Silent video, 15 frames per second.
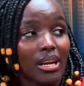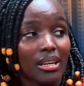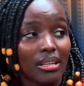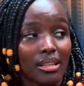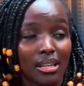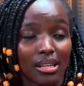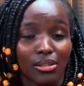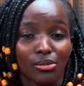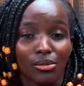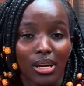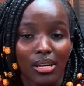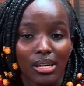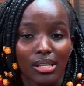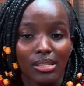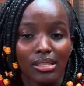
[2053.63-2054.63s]
health
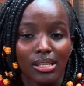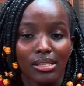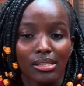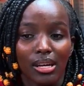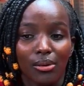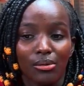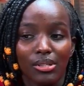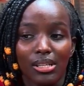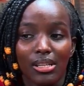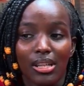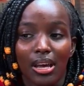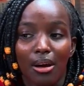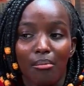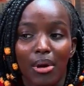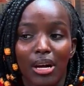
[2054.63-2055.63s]
insurances out
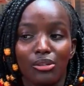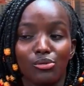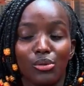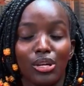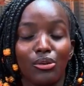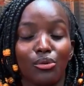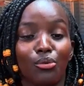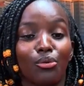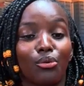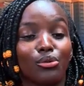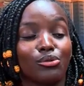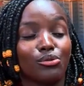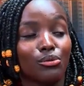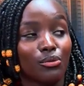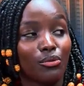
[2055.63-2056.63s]
there, but when you
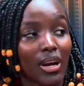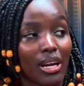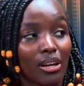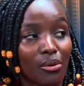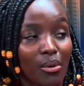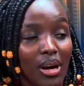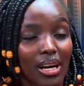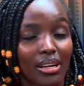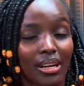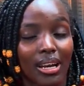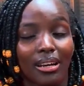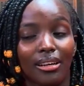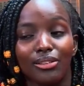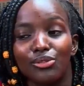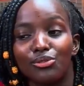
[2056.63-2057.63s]
go to find one
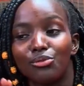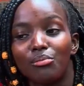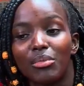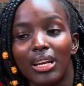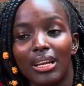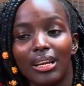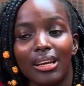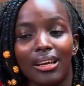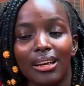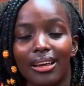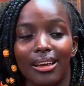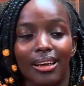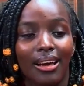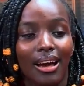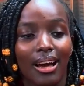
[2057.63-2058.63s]
like
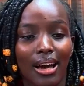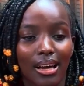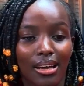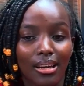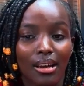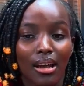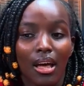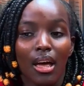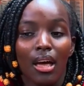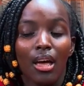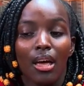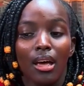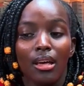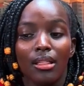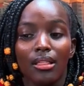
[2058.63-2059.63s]
Jubilee, AAR,
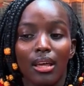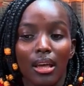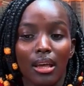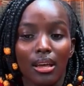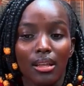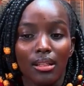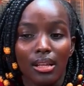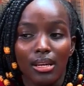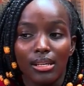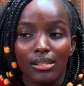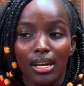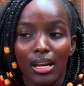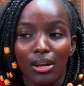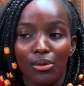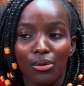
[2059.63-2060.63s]
they
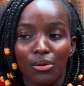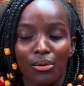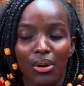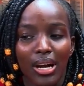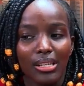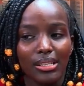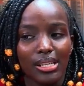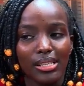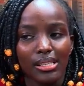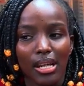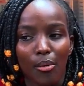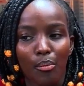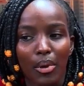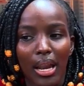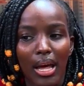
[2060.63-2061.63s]
tell you can just
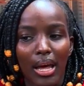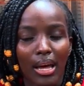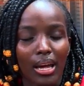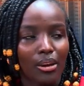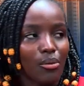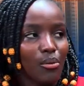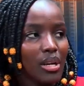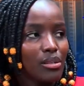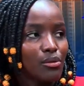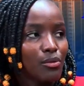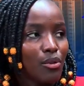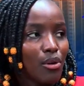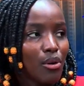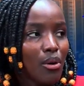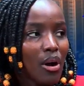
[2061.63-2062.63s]
apply and wait
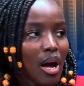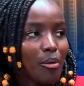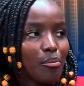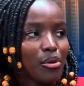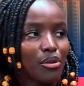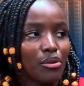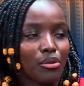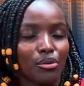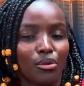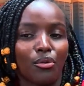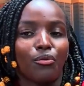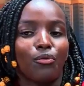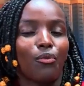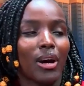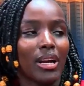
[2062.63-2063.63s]
for a period
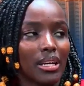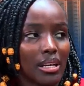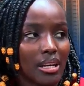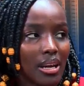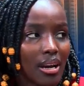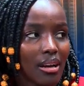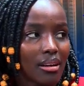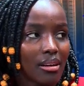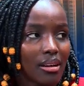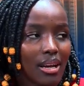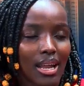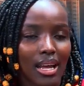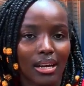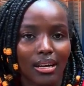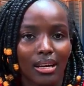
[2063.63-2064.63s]
of 1 year.
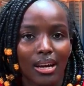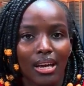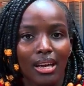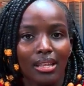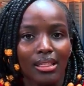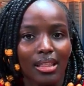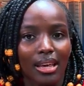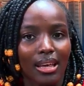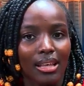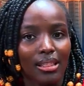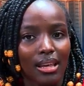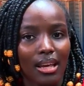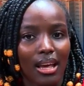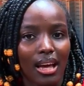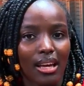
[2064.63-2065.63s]
Like
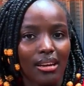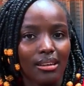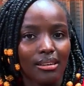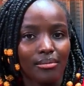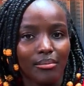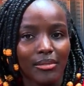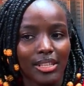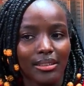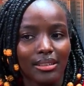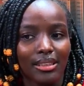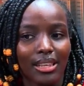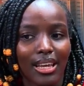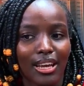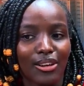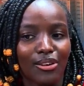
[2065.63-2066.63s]

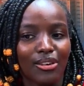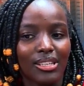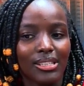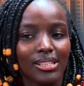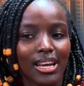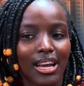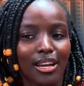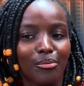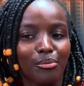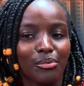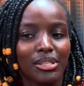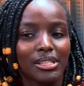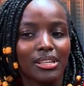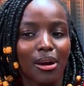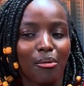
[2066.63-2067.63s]
they don't
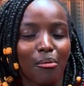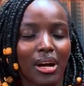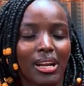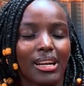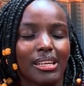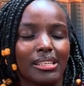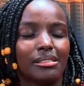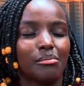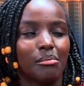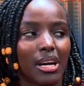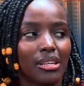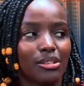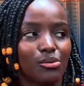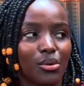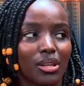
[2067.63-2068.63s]
help someone as
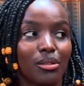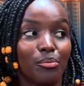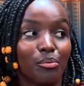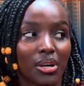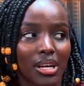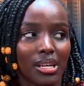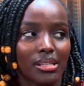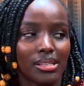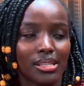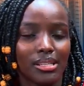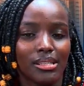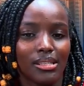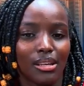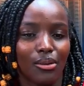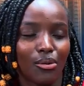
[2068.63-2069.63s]
much with
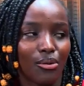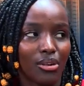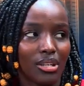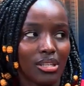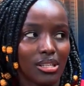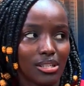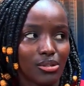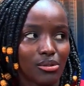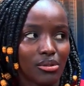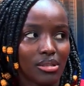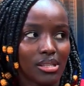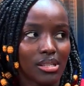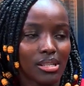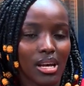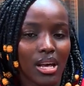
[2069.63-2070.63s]
pre-existing
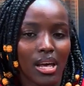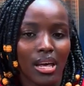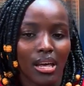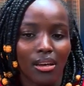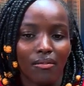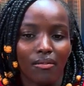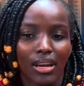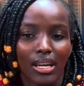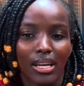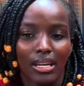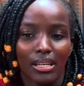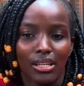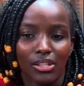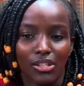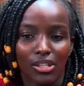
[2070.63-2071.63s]
conditions, even
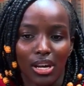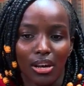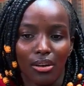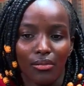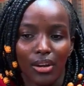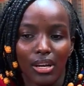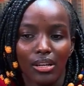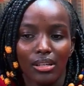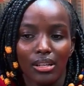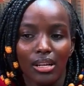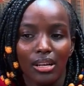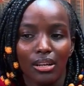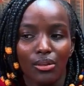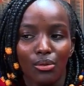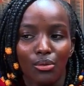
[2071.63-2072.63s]
NHIF. And
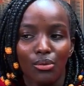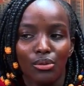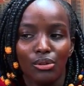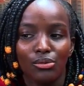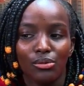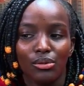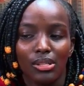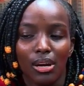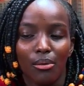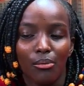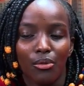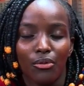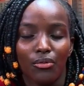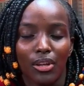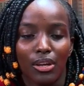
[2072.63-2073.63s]
then you go to
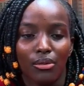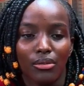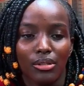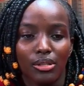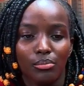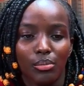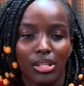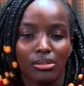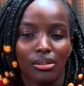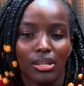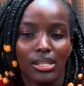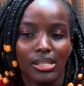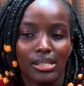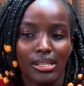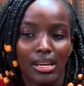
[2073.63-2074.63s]
some of the
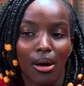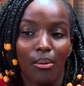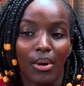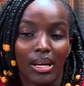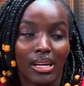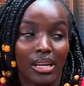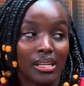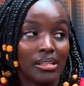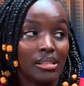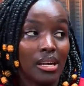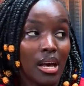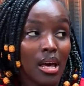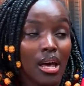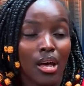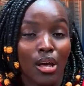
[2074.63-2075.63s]
hospitals nowadays,
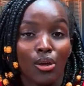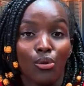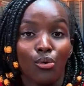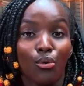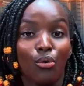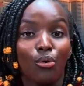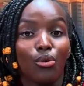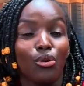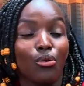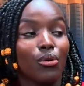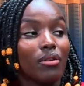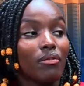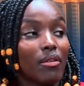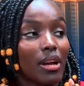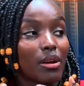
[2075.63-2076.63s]
you
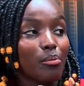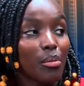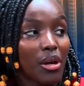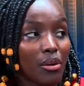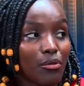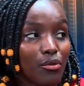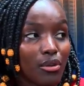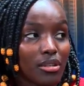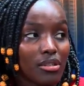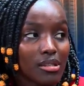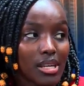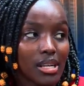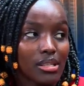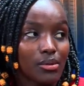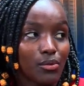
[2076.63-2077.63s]
even pay for
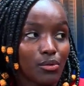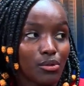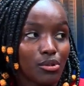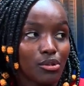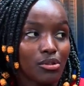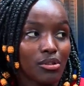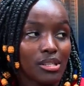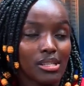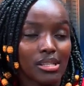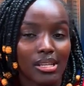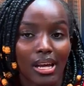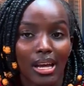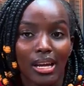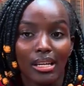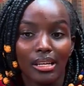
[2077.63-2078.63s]
transfusions.
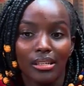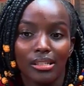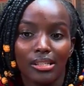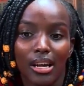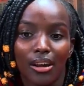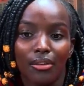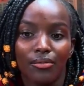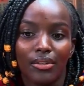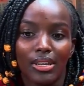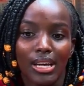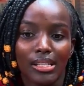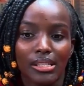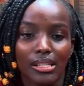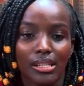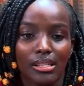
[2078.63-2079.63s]
The NHIF
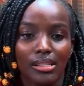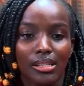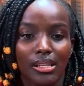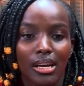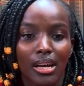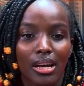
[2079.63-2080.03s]
doesn't